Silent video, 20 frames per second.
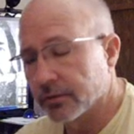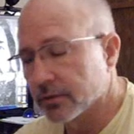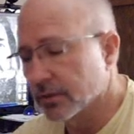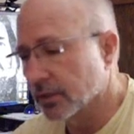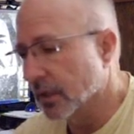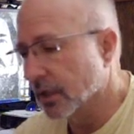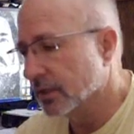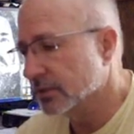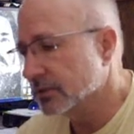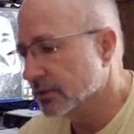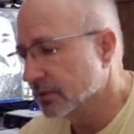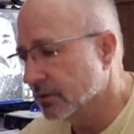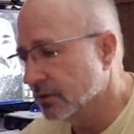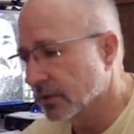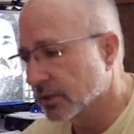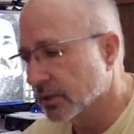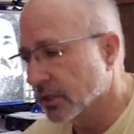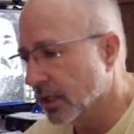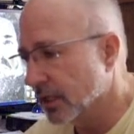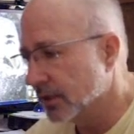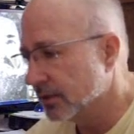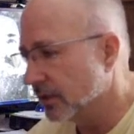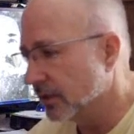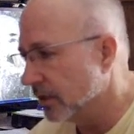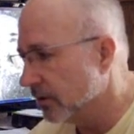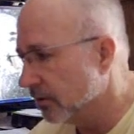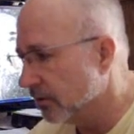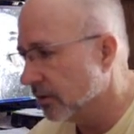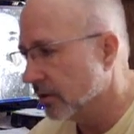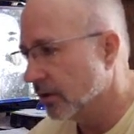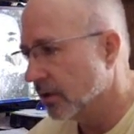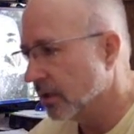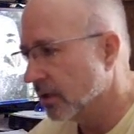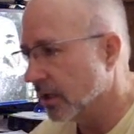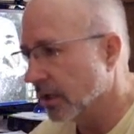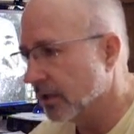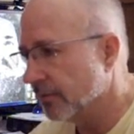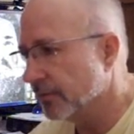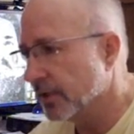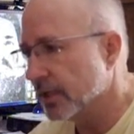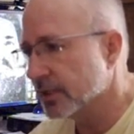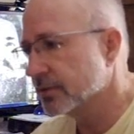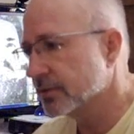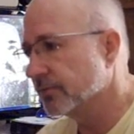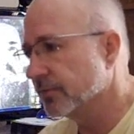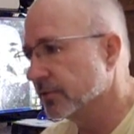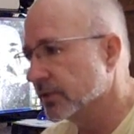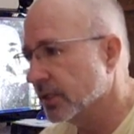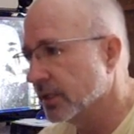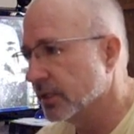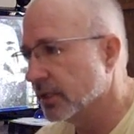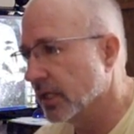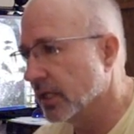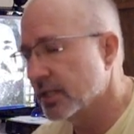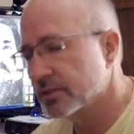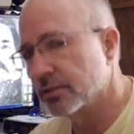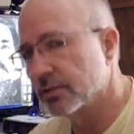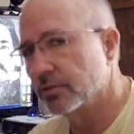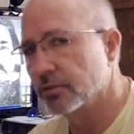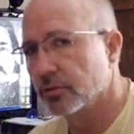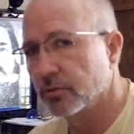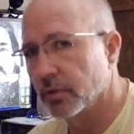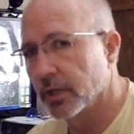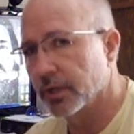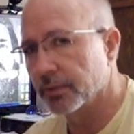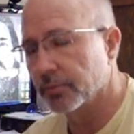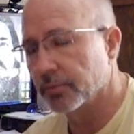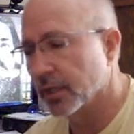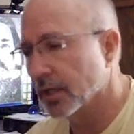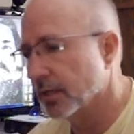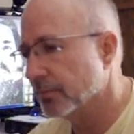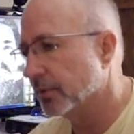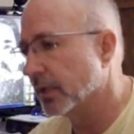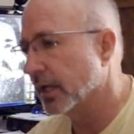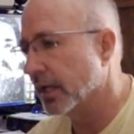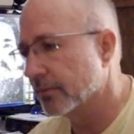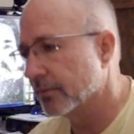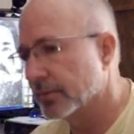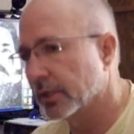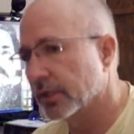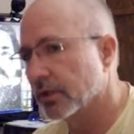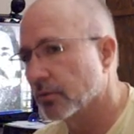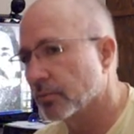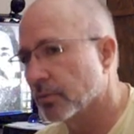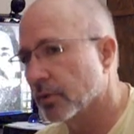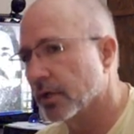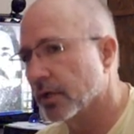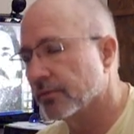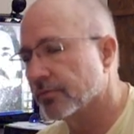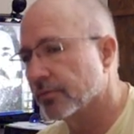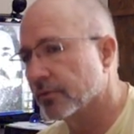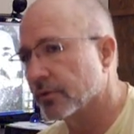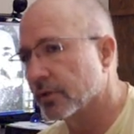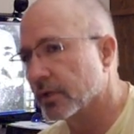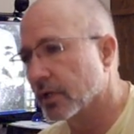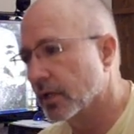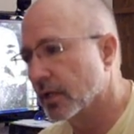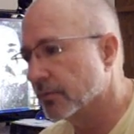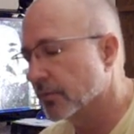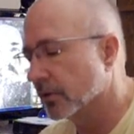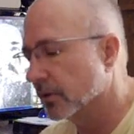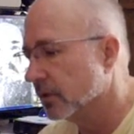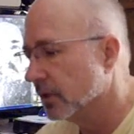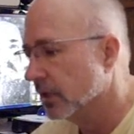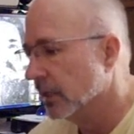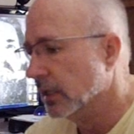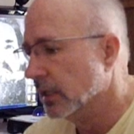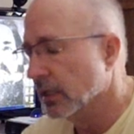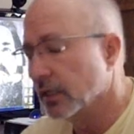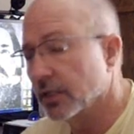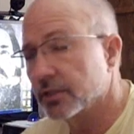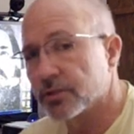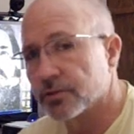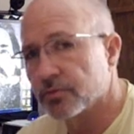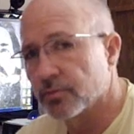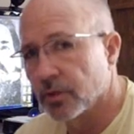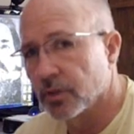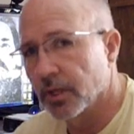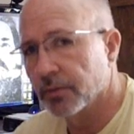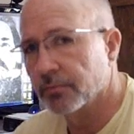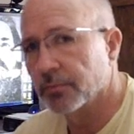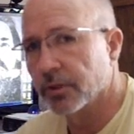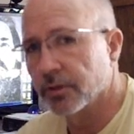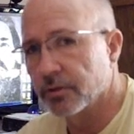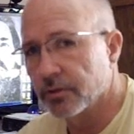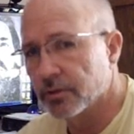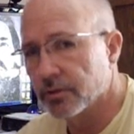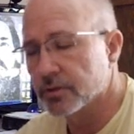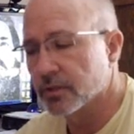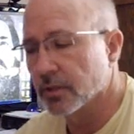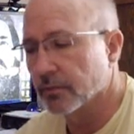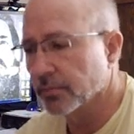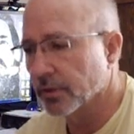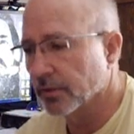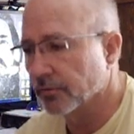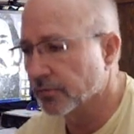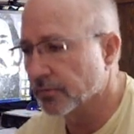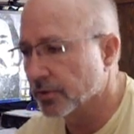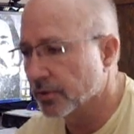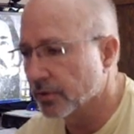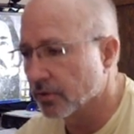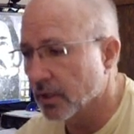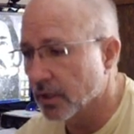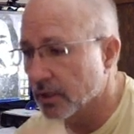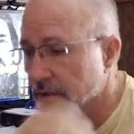out to God. I said, look, God, you know, I fasted for 10 days and you wake me up and have me go pray for the neighbor. He says, well, I'm going to do something for you